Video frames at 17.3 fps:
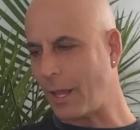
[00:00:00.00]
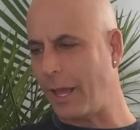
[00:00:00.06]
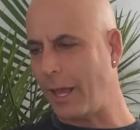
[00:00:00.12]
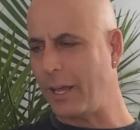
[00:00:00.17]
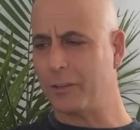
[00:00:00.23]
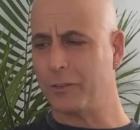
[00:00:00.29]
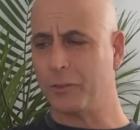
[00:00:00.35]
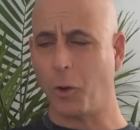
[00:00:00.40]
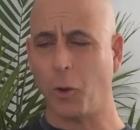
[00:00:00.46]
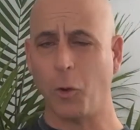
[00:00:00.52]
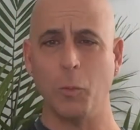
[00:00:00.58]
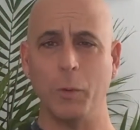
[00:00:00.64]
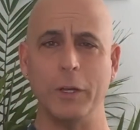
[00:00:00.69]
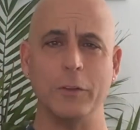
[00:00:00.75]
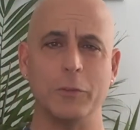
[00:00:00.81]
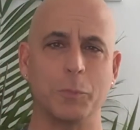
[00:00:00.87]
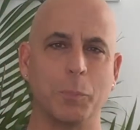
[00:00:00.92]
As
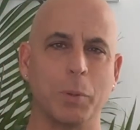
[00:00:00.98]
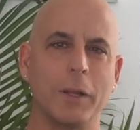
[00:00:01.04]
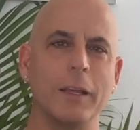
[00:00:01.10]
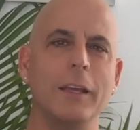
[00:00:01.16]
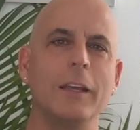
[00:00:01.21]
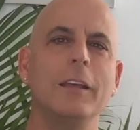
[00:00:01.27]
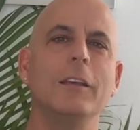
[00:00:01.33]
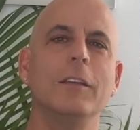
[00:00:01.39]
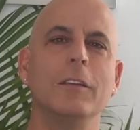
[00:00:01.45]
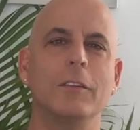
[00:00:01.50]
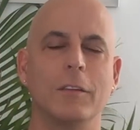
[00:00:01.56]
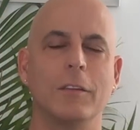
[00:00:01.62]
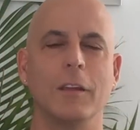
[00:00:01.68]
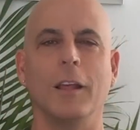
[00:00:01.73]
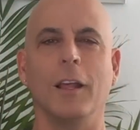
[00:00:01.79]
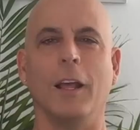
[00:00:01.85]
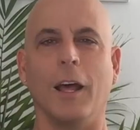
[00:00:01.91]
always,
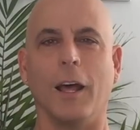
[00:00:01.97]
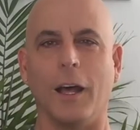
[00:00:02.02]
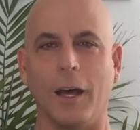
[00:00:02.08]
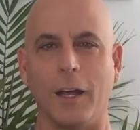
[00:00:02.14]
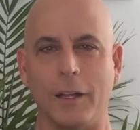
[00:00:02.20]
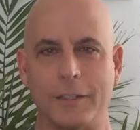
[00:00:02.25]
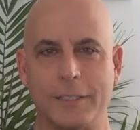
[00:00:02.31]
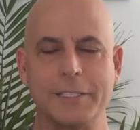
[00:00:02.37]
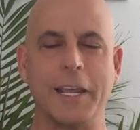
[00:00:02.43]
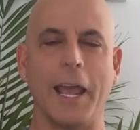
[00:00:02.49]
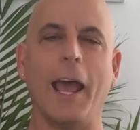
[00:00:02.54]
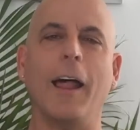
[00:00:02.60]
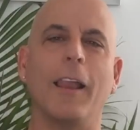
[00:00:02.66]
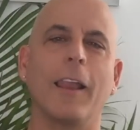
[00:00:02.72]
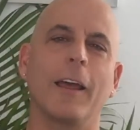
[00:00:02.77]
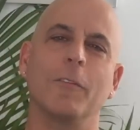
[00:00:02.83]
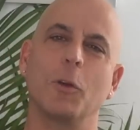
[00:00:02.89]
please uh,
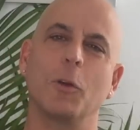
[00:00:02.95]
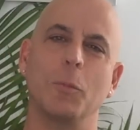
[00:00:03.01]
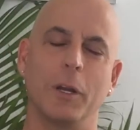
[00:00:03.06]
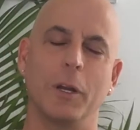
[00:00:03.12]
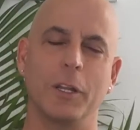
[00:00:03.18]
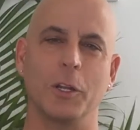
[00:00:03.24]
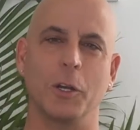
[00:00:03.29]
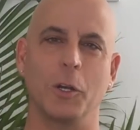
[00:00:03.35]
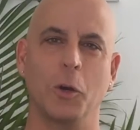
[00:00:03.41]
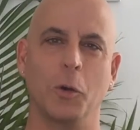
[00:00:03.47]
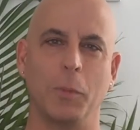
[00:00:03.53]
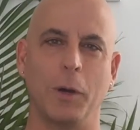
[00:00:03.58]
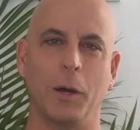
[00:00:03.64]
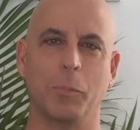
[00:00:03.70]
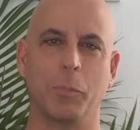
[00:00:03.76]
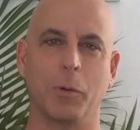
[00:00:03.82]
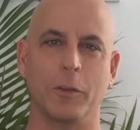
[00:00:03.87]
tell everybody you know
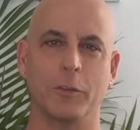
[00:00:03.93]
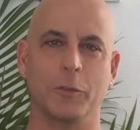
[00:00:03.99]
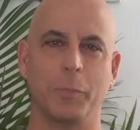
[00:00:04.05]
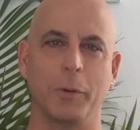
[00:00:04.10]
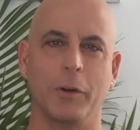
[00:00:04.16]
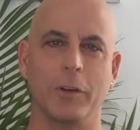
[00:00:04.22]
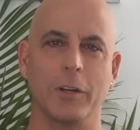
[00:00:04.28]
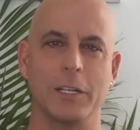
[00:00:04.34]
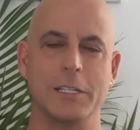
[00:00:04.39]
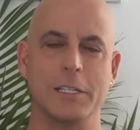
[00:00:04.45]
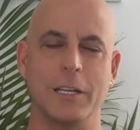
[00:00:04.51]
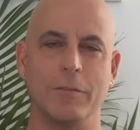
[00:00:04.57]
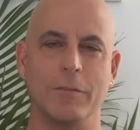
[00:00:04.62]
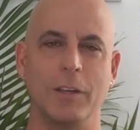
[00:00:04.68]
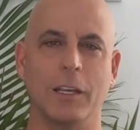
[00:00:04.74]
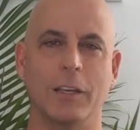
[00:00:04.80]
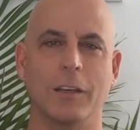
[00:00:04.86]
about Prosperity
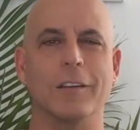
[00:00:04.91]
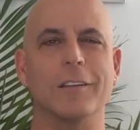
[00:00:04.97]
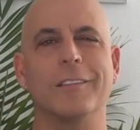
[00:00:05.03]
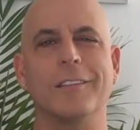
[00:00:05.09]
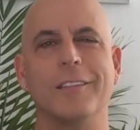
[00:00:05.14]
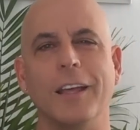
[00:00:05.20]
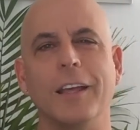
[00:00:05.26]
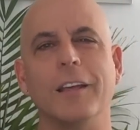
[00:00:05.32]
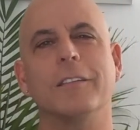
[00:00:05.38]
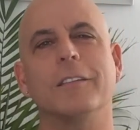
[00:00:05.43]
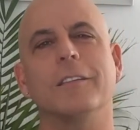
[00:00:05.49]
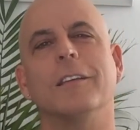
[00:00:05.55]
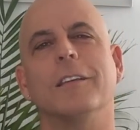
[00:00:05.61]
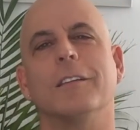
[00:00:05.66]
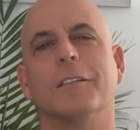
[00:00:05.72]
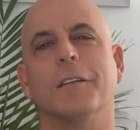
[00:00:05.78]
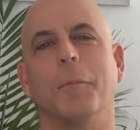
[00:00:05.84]
TV because this
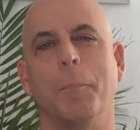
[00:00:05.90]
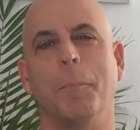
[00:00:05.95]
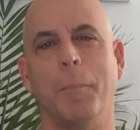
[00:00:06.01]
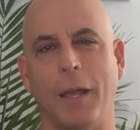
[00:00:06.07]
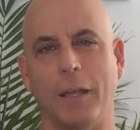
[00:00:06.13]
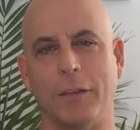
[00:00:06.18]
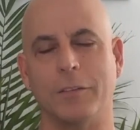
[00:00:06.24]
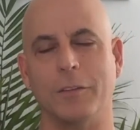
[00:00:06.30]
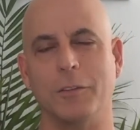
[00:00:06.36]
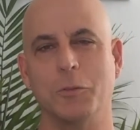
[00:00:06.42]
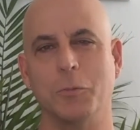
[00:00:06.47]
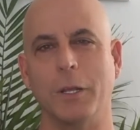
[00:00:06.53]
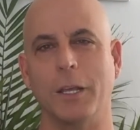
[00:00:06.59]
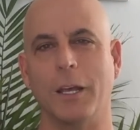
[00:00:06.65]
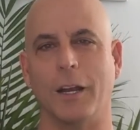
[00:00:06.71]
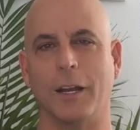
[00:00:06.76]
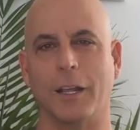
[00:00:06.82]
is a message
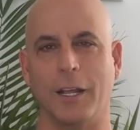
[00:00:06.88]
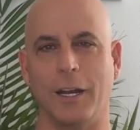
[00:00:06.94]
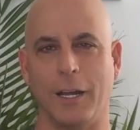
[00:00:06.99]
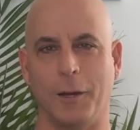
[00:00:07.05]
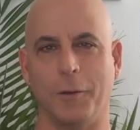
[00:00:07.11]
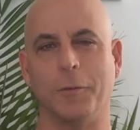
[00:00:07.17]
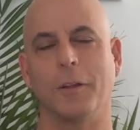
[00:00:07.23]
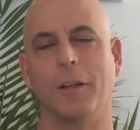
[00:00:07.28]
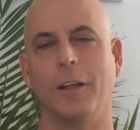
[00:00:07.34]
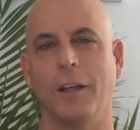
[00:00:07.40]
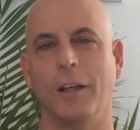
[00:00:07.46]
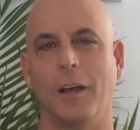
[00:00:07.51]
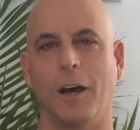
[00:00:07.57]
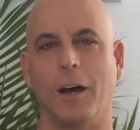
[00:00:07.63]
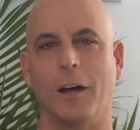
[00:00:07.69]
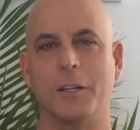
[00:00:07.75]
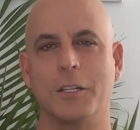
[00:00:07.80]
we got to get out.
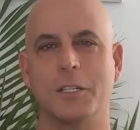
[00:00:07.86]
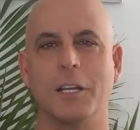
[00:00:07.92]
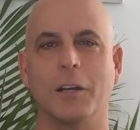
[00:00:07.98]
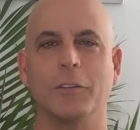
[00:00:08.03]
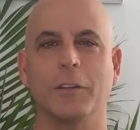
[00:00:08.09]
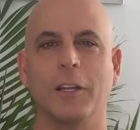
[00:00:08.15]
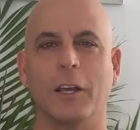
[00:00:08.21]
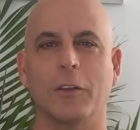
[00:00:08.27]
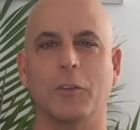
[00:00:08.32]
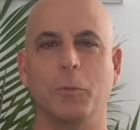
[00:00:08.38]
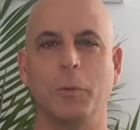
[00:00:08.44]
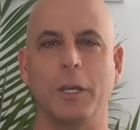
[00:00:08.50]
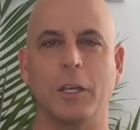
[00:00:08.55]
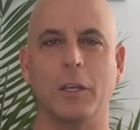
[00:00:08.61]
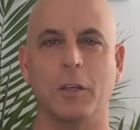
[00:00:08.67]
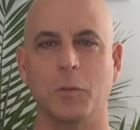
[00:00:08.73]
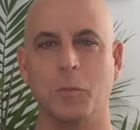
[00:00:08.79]
Until next
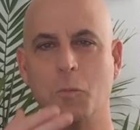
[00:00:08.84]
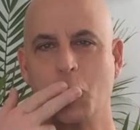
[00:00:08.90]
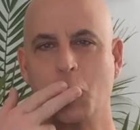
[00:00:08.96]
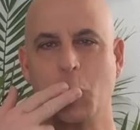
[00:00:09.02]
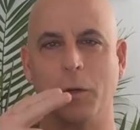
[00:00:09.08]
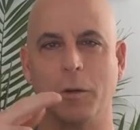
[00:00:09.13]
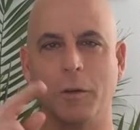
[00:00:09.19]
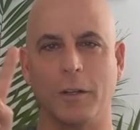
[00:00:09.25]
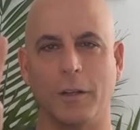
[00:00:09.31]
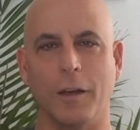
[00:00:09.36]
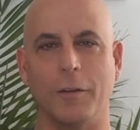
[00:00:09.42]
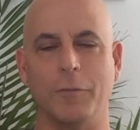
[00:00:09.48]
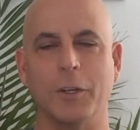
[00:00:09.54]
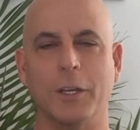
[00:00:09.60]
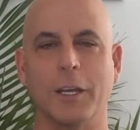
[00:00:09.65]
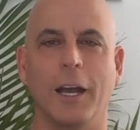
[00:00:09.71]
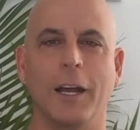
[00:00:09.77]
week,
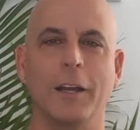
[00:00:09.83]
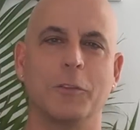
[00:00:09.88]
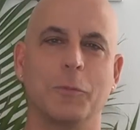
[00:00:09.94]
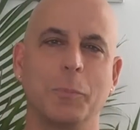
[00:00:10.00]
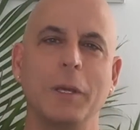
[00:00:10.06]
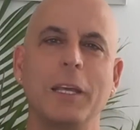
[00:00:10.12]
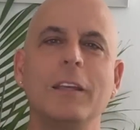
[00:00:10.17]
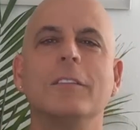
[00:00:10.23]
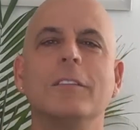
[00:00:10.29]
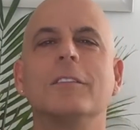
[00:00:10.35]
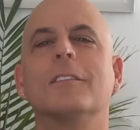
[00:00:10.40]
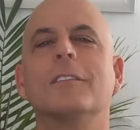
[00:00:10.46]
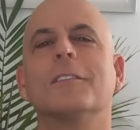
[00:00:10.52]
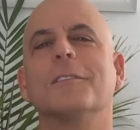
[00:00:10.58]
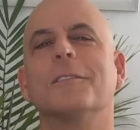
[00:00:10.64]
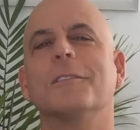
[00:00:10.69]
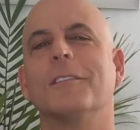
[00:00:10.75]
love you guys,
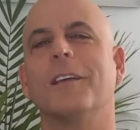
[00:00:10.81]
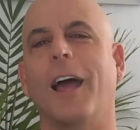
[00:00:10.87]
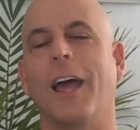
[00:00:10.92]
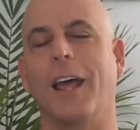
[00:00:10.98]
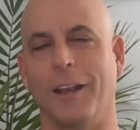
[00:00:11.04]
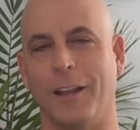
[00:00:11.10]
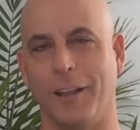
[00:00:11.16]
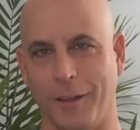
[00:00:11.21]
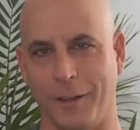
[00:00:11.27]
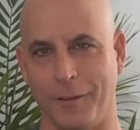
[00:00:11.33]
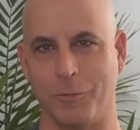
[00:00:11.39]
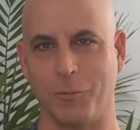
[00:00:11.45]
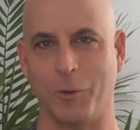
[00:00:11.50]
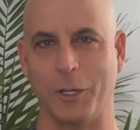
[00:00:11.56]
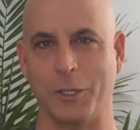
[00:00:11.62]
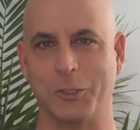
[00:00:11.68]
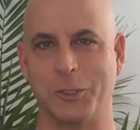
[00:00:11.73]
peace, and live
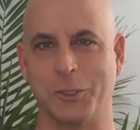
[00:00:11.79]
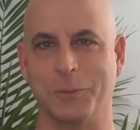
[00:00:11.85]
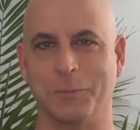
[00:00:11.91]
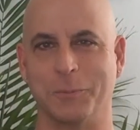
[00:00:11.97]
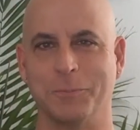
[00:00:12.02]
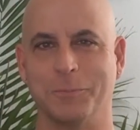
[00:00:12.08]
rich.